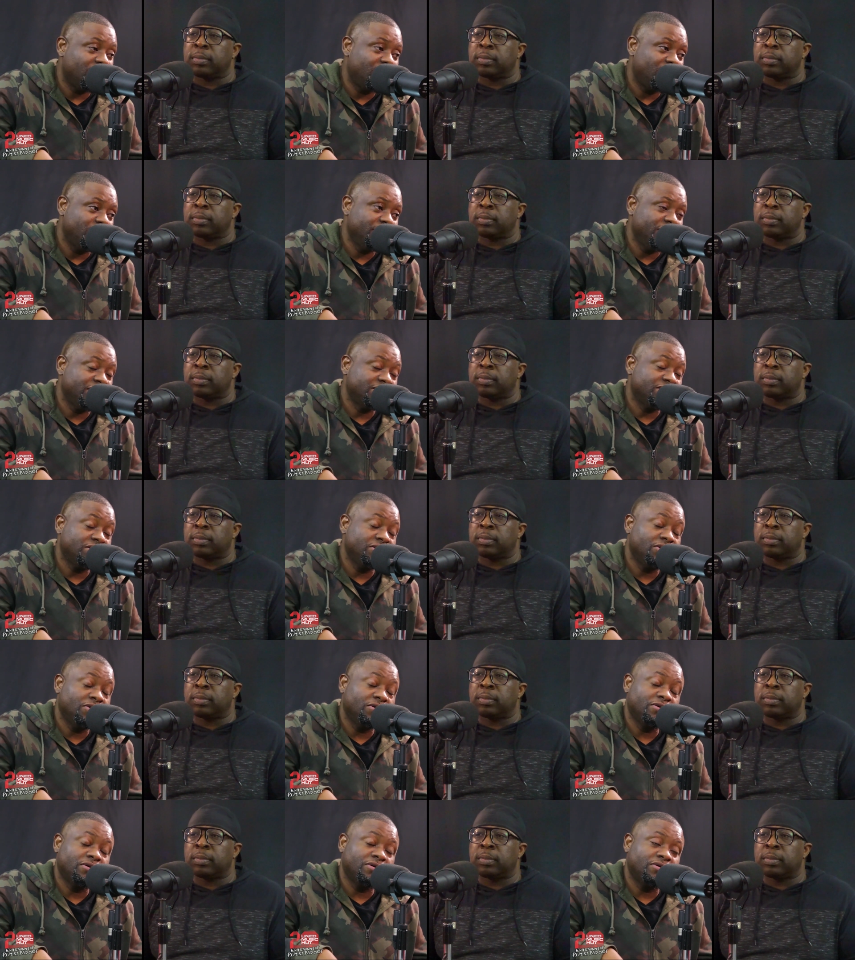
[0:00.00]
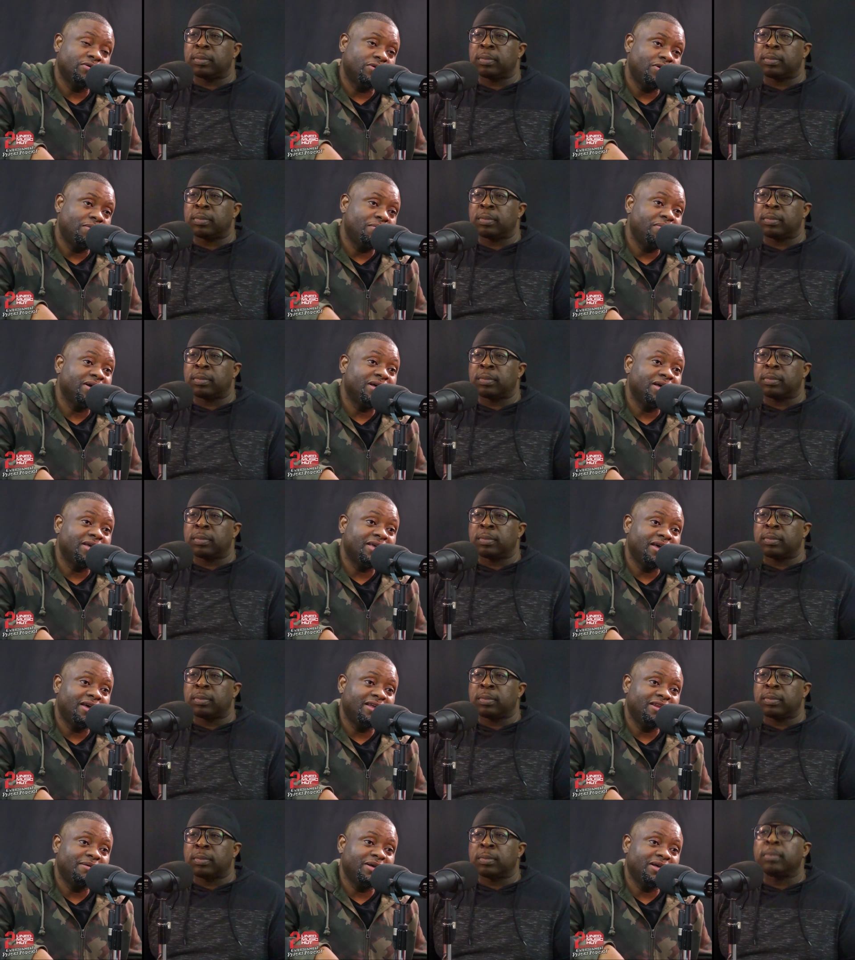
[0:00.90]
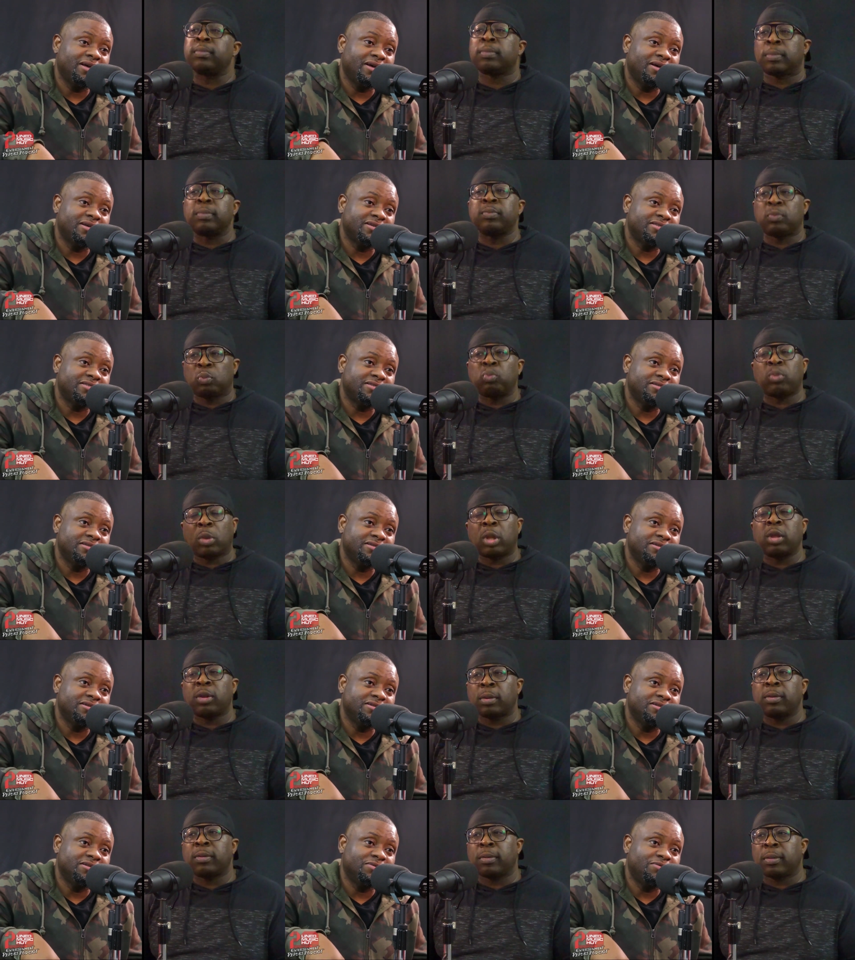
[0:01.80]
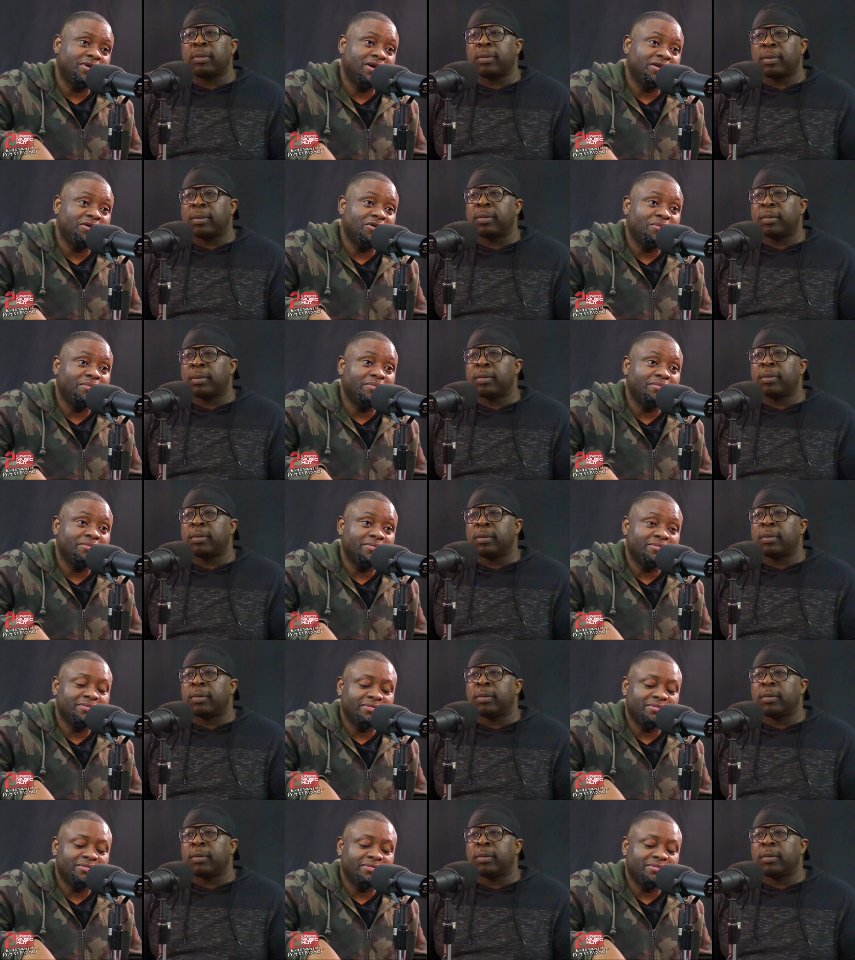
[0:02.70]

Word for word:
Speaker 1: called me and said, yo, come back to Canada because you know what, no